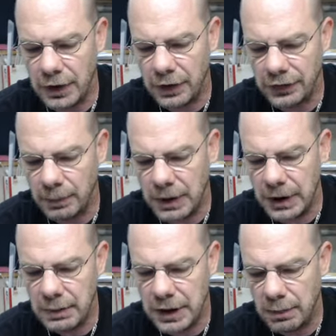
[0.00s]
Uh,
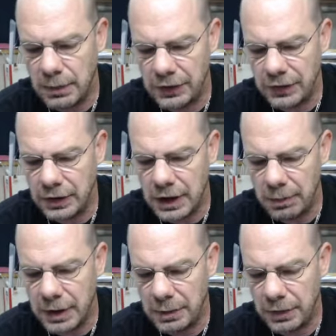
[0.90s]
somebody made a mention
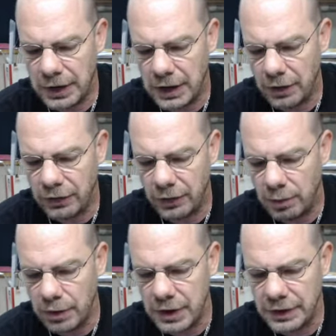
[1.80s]
that paper towels are
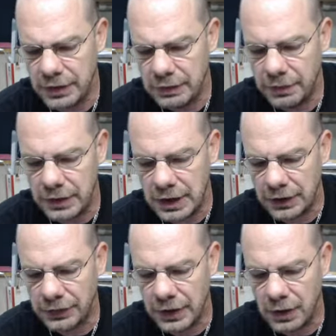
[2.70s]
abrasive.
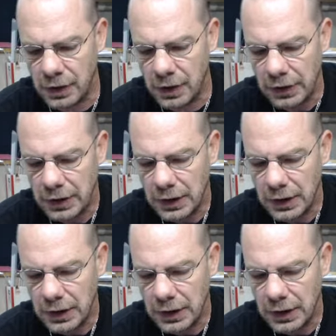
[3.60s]
Yes, they are.